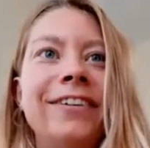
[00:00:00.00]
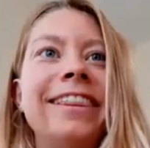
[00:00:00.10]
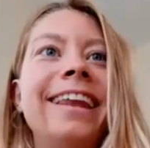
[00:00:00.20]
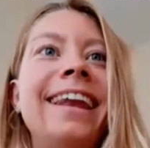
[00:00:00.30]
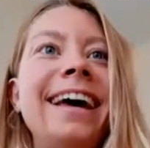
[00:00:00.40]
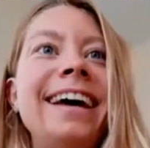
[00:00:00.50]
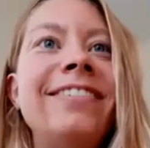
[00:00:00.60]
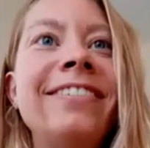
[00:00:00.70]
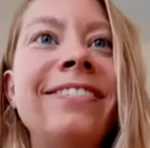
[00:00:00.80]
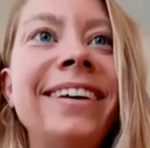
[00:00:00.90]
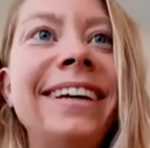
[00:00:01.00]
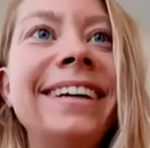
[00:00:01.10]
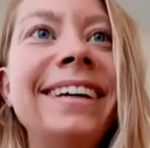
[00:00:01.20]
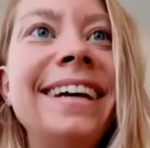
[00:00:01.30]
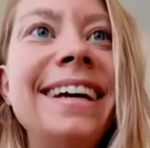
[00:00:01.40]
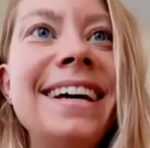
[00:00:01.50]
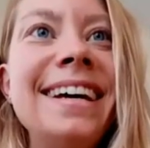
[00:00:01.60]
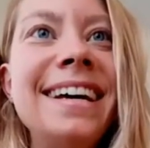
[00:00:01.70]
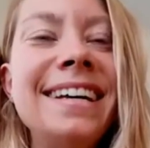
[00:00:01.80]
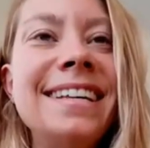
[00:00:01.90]
for the life of me.
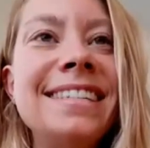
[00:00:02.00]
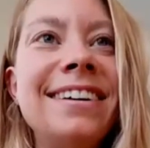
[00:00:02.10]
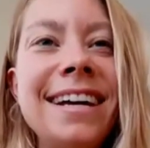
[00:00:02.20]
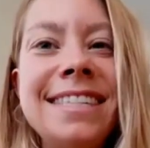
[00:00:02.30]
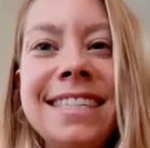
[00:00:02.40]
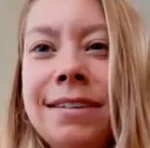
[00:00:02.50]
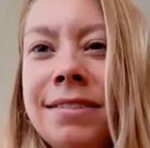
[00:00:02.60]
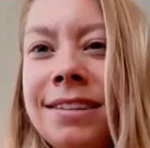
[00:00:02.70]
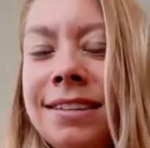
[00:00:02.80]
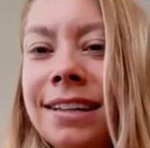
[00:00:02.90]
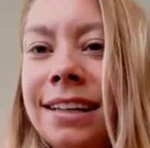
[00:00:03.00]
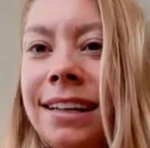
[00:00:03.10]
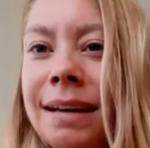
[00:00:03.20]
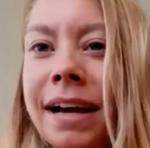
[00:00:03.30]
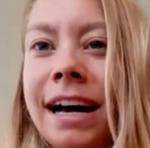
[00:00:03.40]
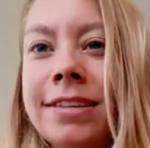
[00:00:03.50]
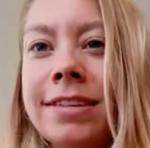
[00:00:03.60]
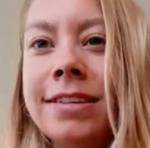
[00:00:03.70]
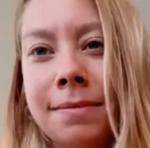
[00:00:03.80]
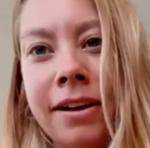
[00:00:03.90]
So I see cleaning my house
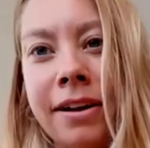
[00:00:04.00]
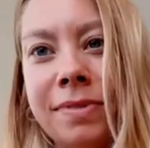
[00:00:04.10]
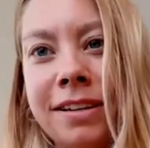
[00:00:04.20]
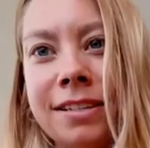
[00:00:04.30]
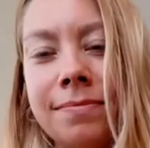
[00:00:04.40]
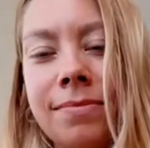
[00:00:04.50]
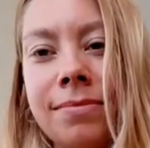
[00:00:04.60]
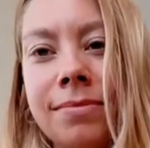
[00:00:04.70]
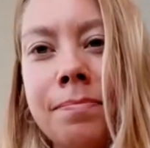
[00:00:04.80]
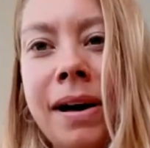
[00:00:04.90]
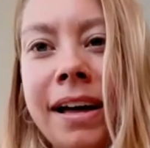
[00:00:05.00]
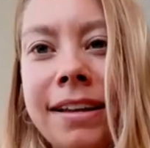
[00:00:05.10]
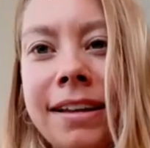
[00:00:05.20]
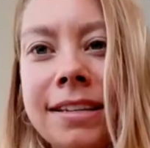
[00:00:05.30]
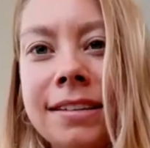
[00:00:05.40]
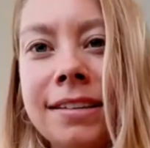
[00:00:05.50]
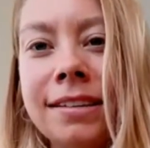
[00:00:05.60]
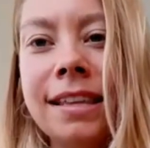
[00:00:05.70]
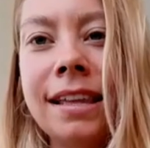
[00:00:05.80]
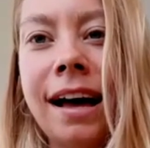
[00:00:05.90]
as a punishment. But
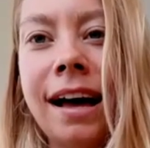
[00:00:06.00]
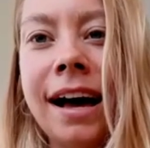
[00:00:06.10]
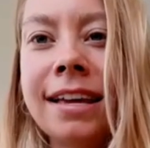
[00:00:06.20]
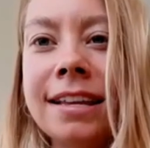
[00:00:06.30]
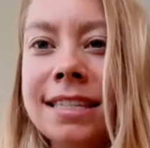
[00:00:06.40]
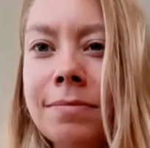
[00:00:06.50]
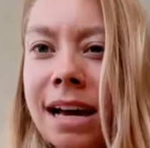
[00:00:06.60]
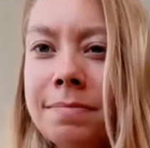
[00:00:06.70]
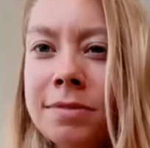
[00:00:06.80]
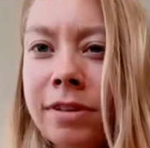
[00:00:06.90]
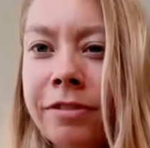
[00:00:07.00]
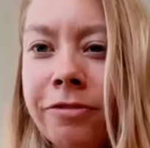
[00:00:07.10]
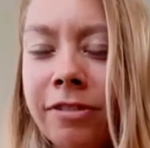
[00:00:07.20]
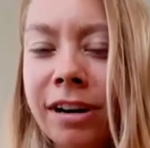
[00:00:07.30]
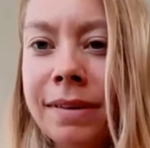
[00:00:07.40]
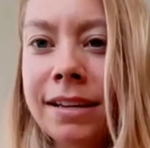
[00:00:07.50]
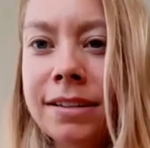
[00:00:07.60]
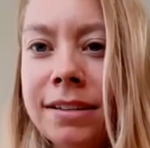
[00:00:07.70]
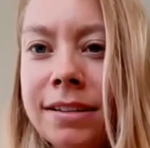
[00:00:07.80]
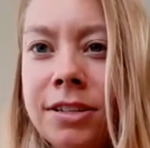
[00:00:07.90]
I can sometimes reframe it
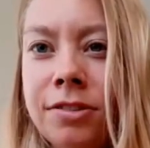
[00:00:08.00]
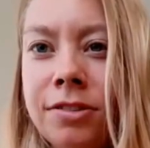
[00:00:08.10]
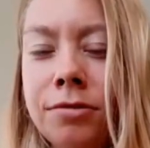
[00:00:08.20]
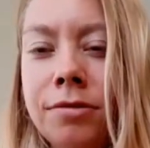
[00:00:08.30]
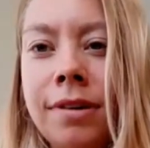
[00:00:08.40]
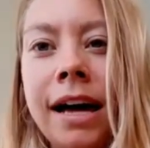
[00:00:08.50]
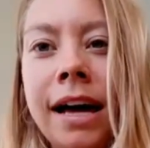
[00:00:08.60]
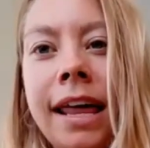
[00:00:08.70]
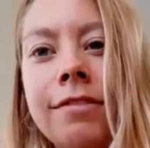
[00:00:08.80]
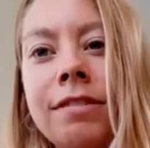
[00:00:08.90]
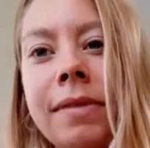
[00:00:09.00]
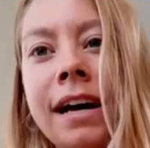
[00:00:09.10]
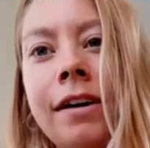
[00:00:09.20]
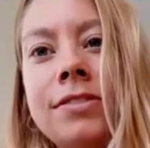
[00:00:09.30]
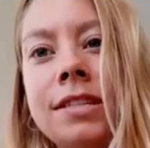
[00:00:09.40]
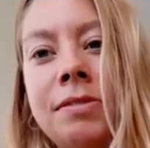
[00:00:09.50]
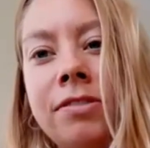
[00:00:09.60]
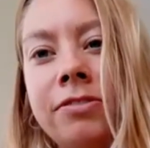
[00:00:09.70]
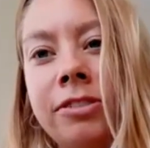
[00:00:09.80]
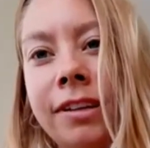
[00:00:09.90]
to I like when my house is
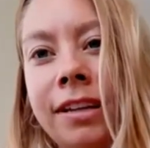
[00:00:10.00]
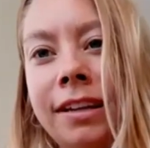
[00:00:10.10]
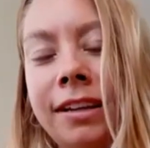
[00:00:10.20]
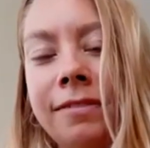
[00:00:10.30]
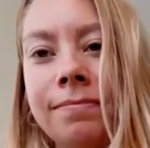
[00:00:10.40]
beautiful and clean.